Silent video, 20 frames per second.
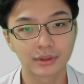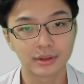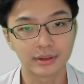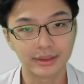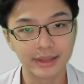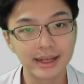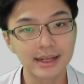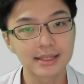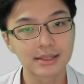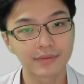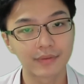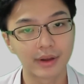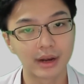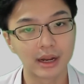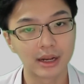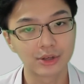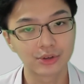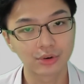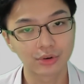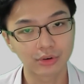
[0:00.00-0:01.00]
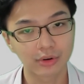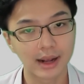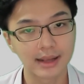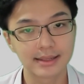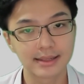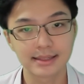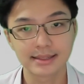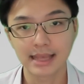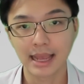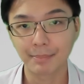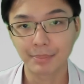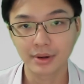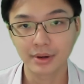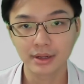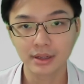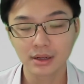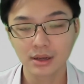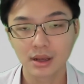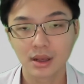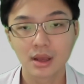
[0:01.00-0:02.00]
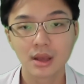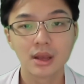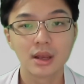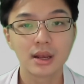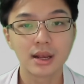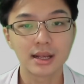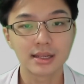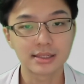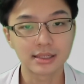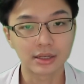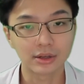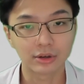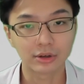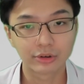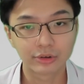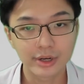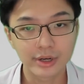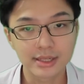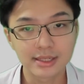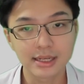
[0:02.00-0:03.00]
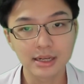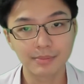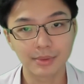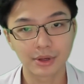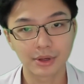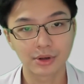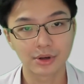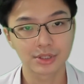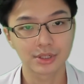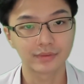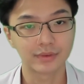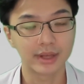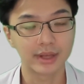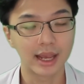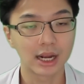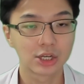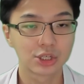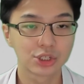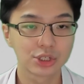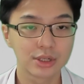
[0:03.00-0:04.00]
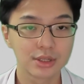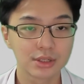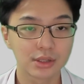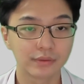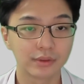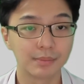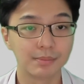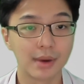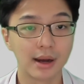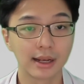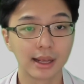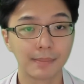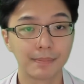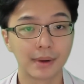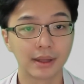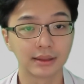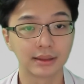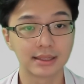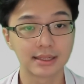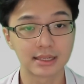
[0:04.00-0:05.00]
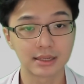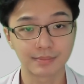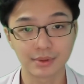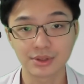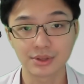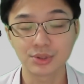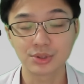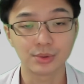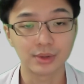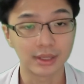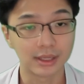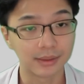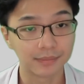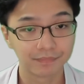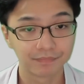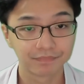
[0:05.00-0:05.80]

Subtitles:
next financial crisis happening is increasing because of the actions of the market participants today.